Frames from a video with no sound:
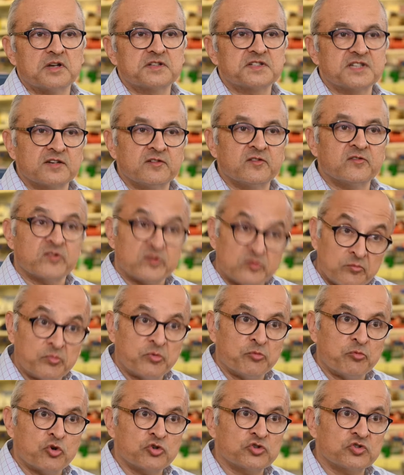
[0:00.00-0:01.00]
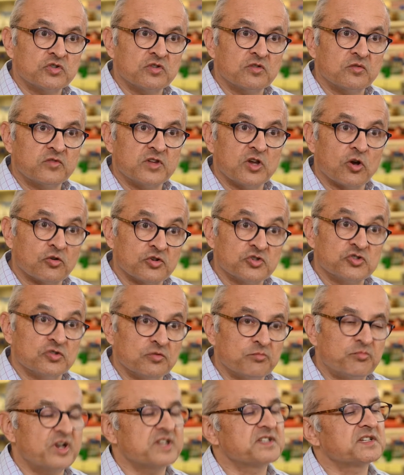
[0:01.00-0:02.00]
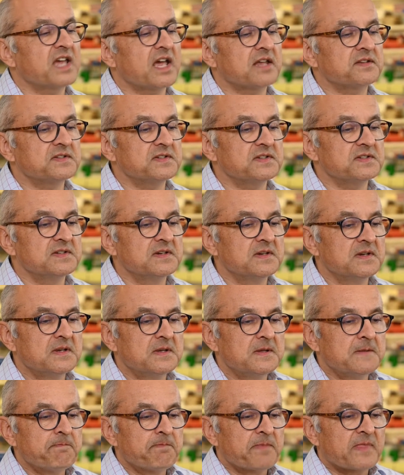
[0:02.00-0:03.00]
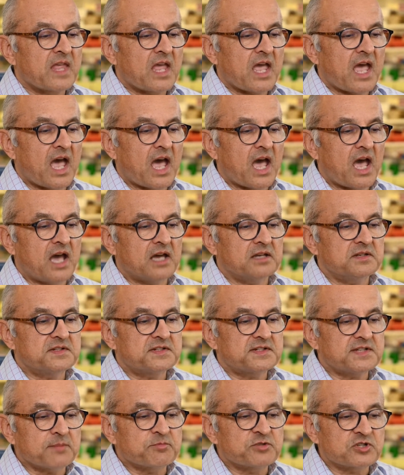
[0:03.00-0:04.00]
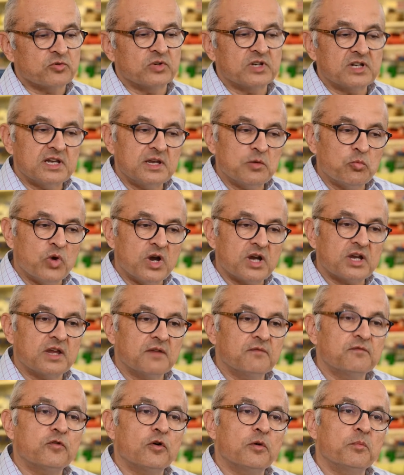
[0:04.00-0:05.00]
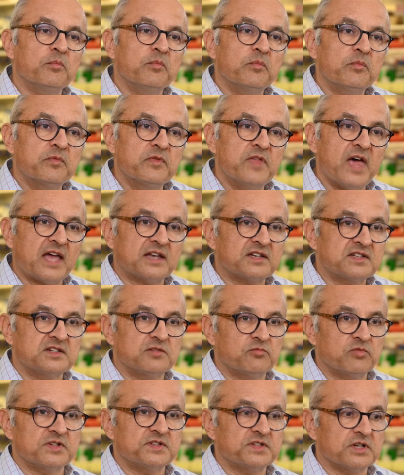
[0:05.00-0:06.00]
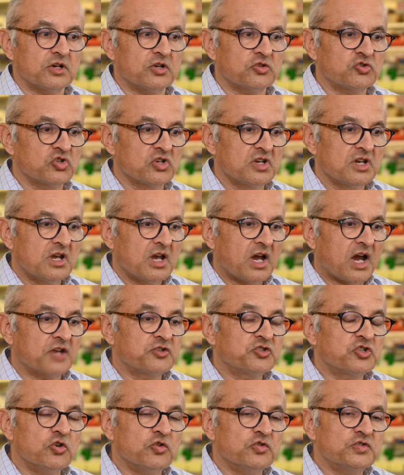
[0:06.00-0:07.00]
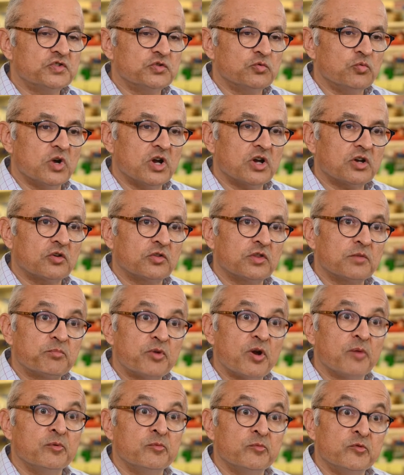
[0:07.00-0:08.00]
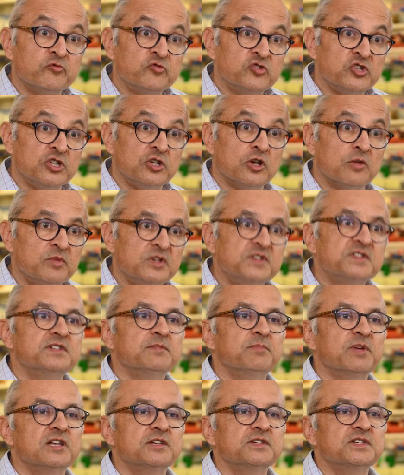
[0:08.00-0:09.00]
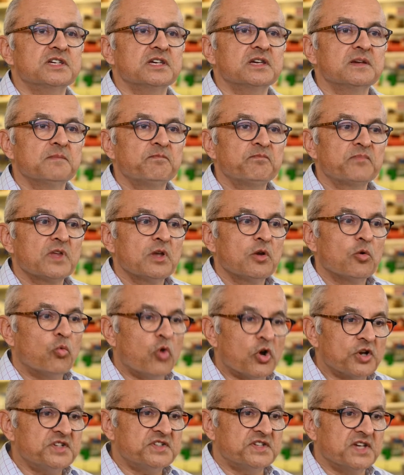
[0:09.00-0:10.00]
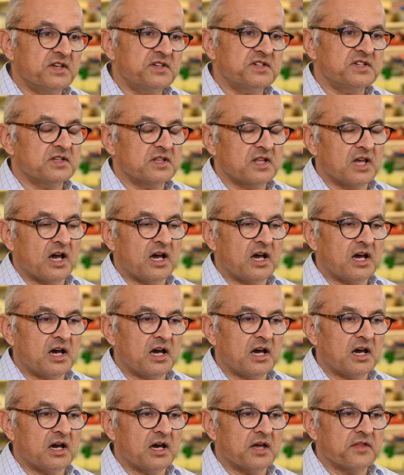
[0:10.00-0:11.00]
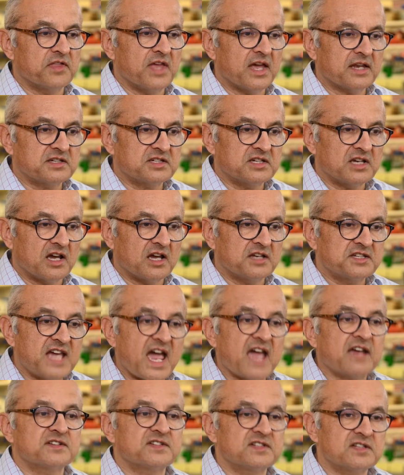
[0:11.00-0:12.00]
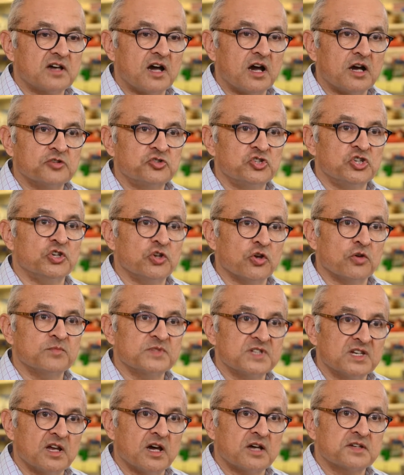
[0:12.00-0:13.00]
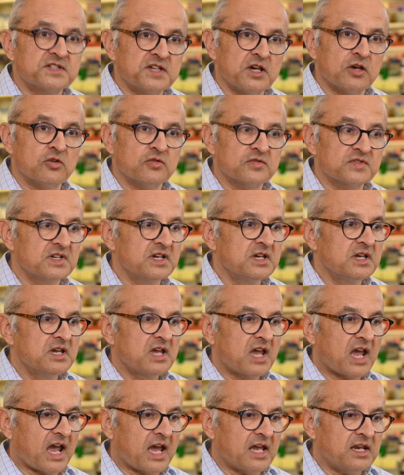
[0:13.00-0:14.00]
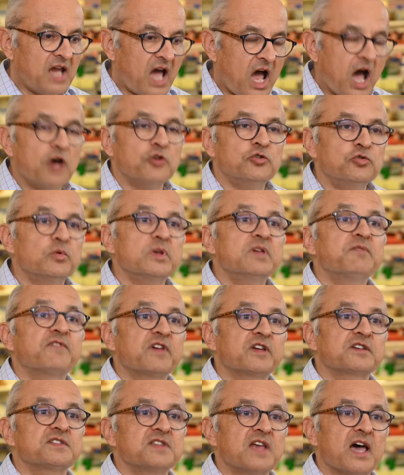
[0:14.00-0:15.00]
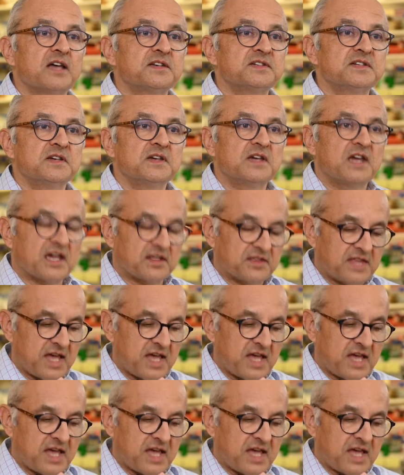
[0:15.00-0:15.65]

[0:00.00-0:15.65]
a significant proportion of the origin of breast cancers. And subsequently, working from that research, I chose to work on the problem of genome instability. What is it that attacks our genomes in our cells, and how do we fix that? And